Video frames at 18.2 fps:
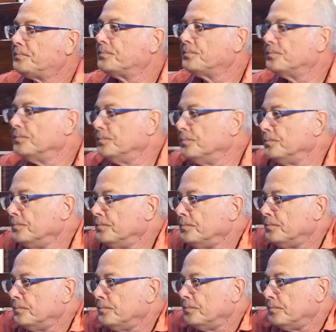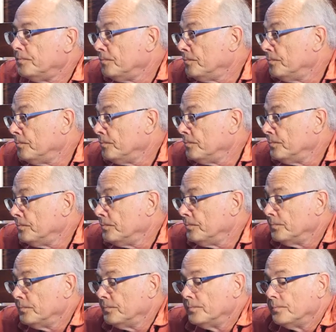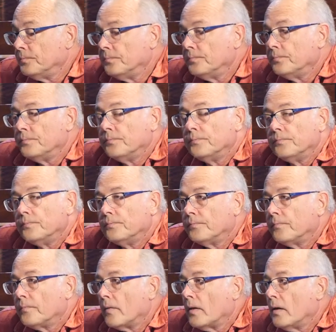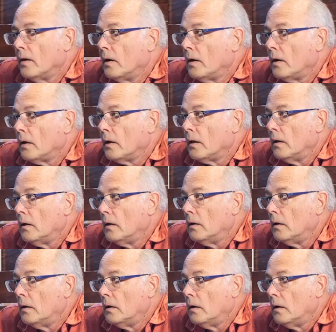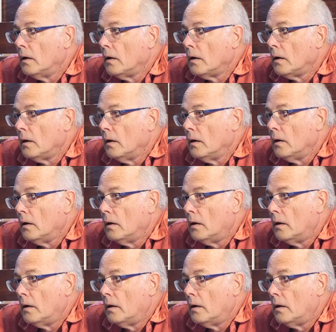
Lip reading: No one is speaking in this clip.